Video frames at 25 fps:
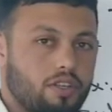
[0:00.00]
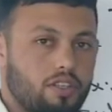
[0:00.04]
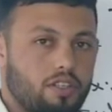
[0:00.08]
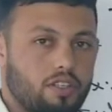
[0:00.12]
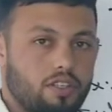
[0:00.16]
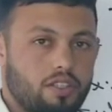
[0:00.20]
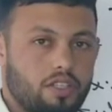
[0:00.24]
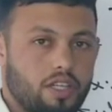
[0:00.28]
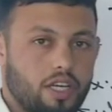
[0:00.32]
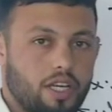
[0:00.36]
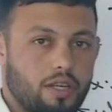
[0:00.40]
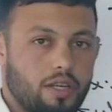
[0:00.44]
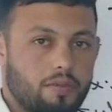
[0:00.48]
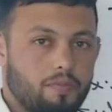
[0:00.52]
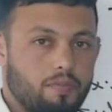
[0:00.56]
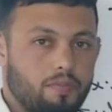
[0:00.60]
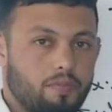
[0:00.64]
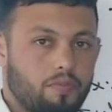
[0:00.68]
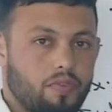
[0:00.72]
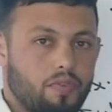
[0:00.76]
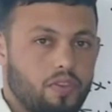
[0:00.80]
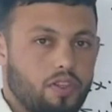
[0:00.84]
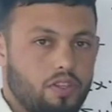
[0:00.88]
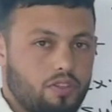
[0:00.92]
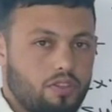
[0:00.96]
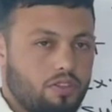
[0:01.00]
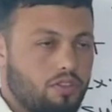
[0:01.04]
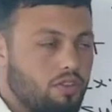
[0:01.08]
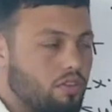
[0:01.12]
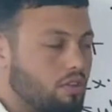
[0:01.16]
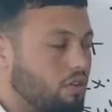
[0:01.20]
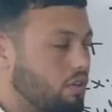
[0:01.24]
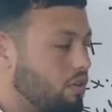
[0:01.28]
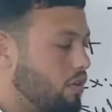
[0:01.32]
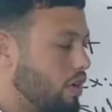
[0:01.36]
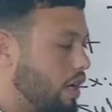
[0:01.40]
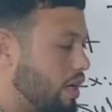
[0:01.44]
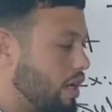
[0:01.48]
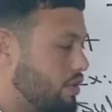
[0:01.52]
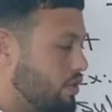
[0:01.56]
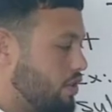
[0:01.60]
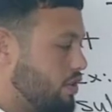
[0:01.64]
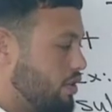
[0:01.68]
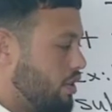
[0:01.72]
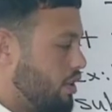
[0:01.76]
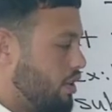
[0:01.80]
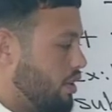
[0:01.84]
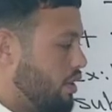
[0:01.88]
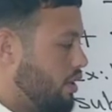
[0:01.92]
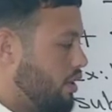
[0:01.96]
the time. So I
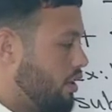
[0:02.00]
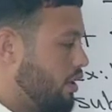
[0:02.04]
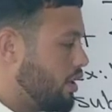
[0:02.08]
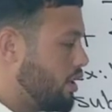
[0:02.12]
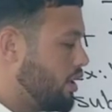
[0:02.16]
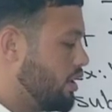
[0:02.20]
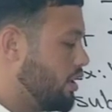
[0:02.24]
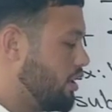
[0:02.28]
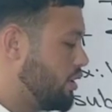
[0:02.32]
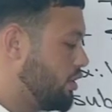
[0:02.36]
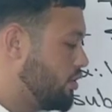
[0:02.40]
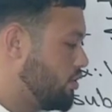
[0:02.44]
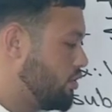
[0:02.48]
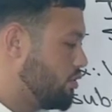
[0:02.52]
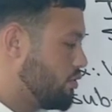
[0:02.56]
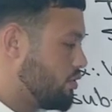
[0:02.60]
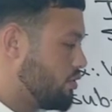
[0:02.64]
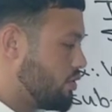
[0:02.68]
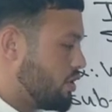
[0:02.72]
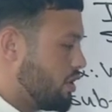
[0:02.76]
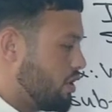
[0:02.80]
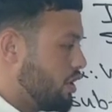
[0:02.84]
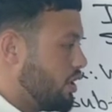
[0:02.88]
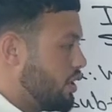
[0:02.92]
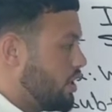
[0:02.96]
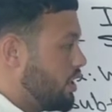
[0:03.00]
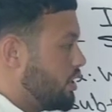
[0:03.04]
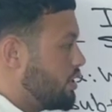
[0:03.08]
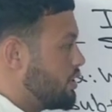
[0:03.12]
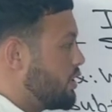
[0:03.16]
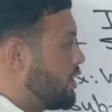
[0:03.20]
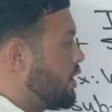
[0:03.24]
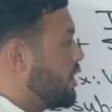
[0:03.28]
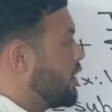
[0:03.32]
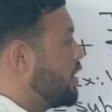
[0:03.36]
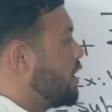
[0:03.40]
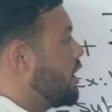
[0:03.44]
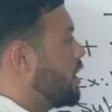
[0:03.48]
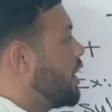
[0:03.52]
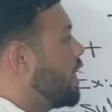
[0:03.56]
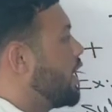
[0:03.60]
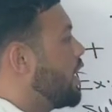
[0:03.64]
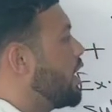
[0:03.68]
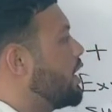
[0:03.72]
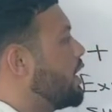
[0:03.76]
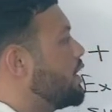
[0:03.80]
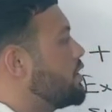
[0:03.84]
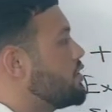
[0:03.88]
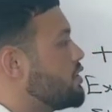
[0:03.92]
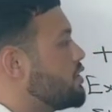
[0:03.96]
don't say that
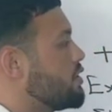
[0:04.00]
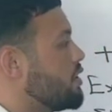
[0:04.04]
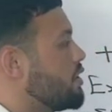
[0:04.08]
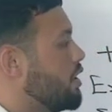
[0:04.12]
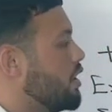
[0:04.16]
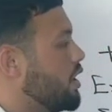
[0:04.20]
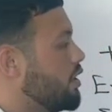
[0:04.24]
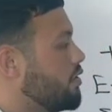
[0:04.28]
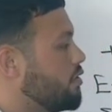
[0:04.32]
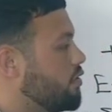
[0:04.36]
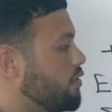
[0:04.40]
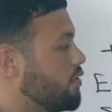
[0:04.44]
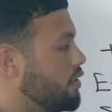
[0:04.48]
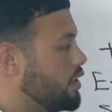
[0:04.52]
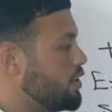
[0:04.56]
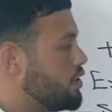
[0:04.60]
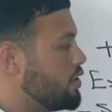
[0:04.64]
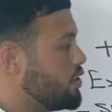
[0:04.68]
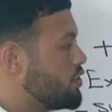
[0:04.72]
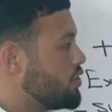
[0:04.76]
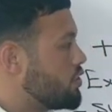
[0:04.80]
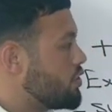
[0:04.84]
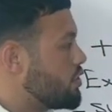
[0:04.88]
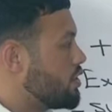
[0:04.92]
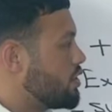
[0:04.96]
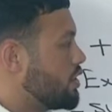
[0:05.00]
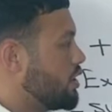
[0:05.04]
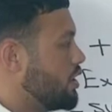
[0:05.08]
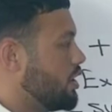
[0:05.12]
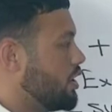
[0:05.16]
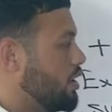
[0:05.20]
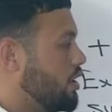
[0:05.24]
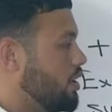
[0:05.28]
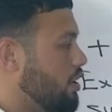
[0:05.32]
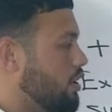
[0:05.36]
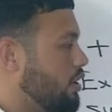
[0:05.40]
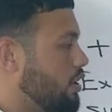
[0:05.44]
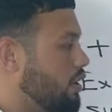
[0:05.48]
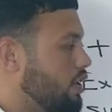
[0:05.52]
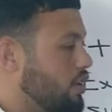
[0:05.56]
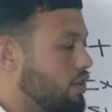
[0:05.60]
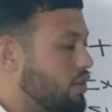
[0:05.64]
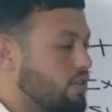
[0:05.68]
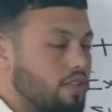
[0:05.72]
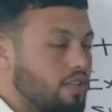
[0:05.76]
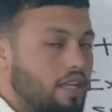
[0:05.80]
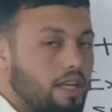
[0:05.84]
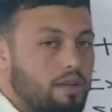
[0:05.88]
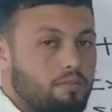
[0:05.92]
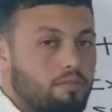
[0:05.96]
I finished
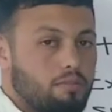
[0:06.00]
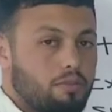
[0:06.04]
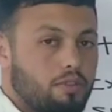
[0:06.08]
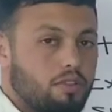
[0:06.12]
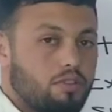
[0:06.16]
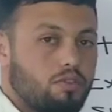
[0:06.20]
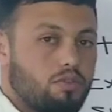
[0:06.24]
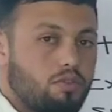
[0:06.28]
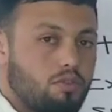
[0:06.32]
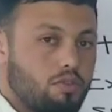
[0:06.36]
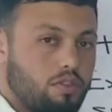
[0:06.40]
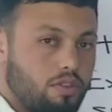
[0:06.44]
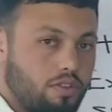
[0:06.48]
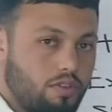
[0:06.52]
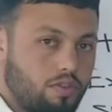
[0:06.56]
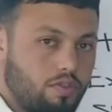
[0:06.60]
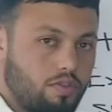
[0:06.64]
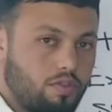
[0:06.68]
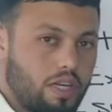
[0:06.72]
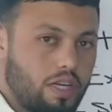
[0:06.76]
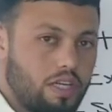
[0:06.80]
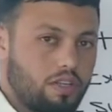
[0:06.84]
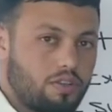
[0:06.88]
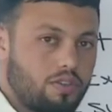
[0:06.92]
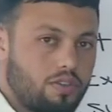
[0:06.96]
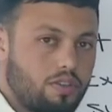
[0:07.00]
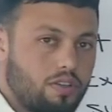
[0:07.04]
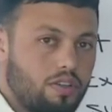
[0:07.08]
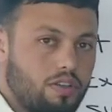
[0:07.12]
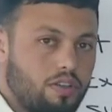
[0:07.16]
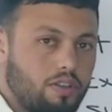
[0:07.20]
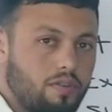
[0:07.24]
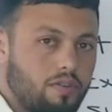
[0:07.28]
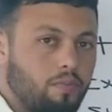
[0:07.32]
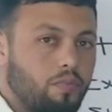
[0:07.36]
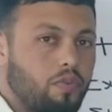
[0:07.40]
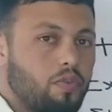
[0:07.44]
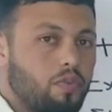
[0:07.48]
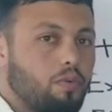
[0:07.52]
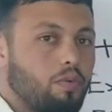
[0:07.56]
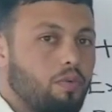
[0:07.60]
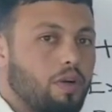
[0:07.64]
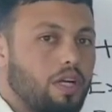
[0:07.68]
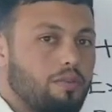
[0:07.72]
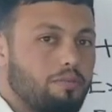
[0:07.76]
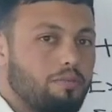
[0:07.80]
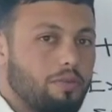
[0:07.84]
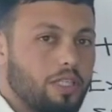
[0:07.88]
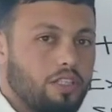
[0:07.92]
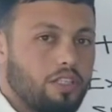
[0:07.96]
examples or structure
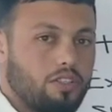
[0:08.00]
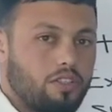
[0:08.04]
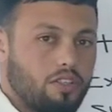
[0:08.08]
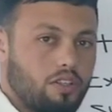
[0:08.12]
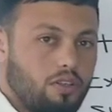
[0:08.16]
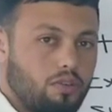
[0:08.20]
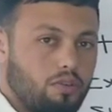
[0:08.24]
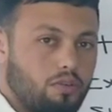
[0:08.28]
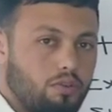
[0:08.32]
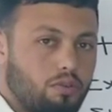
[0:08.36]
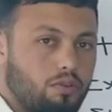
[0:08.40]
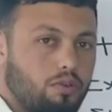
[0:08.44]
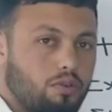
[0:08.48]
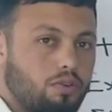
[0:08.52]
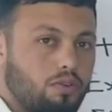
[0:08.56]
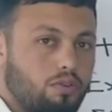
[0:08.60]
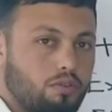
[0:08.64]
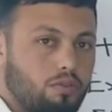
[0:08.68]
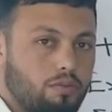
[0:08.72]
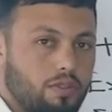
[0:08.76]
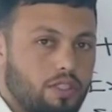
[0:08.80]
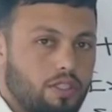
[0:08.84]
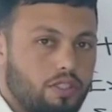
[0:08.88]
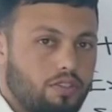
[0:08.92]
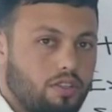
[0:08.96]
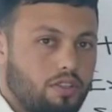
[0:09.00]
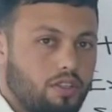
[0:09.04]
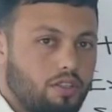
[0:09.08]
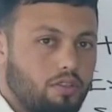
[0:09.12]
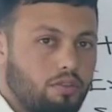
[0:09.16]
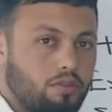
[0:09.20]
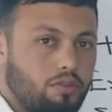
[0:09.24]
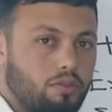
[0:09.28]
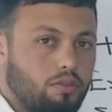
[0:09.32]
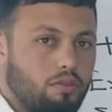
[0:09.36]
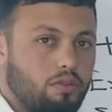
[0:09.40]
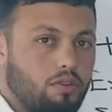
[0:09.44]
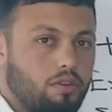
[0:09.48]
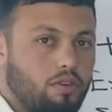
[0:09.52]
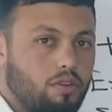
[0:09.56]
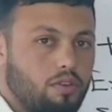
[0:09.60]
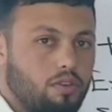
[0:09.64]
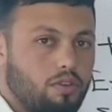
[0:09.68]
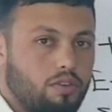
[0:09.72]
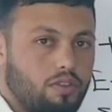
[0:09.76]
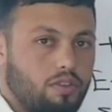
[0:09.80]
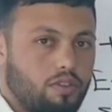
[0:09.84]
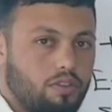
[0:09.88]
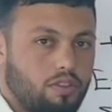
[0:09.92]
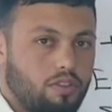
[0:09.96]
1 minute ago or 2 minutes ago or
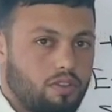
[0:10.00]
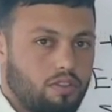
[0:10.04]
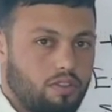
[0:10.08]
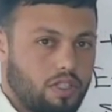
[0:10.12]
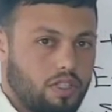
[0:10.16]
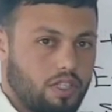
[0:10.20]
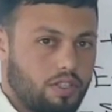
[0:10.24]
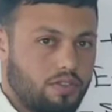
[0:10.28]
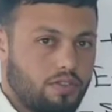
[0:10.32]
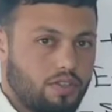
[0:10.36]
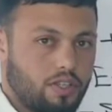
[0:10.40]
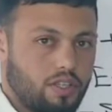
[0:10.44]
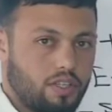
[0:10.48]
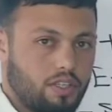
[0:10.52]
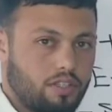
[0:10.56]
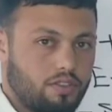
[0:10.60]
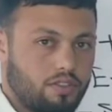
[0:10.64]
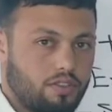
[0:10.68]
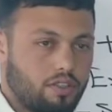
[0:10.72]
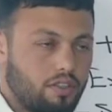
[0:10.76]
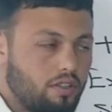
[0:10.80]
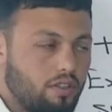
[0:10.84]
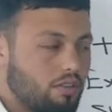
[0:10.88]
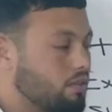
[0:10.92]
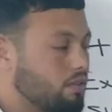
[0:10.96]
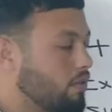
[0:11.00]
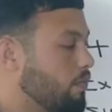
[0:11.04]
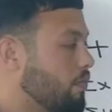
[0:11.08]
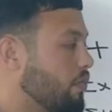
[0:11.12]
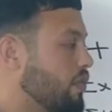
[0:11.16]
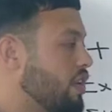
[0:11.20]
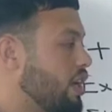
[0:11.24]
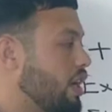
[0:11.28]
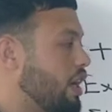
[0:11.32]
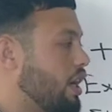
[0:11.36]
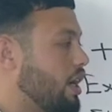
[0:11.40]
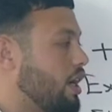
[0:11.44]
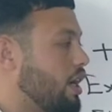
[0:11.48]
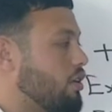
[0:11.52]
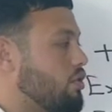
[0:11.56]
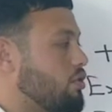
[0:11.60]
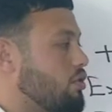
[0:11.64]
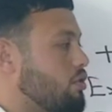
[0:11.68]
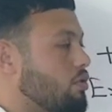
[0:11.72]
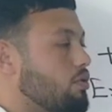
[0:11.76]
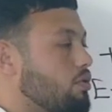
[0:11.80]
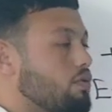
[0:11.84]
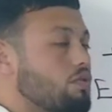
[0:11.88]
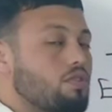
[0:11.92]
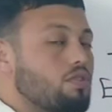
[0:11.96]
10 seconds ago. I
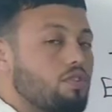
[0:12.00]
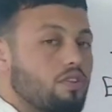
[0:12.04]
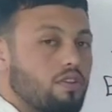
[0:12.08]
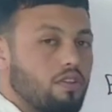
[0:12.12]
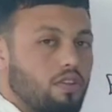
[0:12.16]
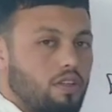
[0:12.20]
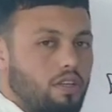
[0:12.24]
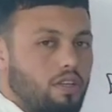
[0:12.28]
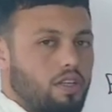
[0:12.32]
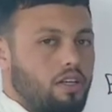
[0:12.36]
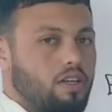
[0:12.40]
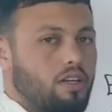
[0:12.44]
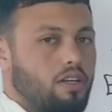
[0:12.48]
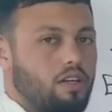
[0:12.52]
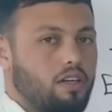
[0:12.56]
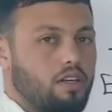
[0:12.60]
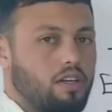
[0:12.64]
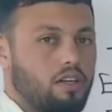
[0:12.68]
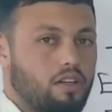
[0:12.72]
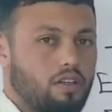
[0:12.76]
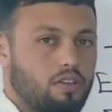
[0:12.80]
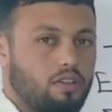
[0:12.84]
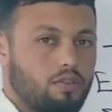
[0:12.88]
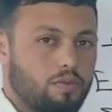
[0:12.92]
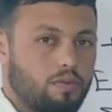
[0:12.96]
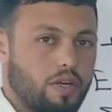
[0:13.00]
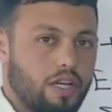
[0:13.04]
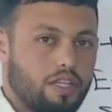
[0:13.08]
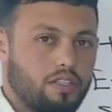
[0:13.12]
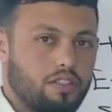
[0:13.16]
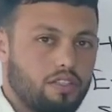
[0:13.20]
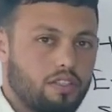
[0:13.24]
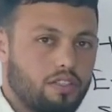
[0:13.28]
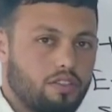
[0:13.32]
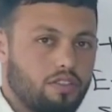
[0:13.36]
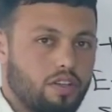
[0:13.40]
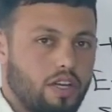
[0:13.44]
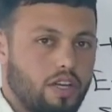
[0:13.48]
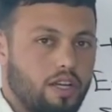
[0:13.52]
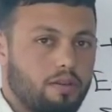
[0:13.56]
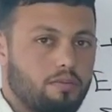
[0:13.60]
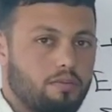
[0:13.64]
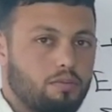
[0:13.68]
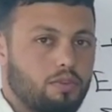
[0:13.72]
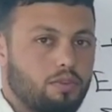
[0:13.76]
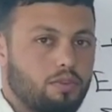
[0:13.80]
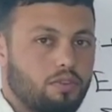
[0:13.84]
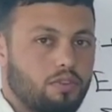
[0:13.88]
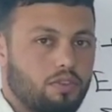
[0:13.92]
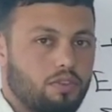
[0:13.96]
don't write the time
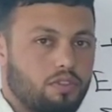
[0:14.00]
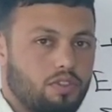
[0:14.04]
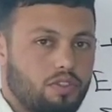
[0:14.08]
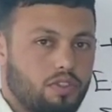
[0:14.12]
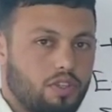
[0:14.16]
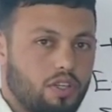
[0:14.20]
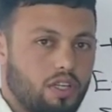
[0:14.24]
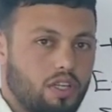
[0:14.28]
or don't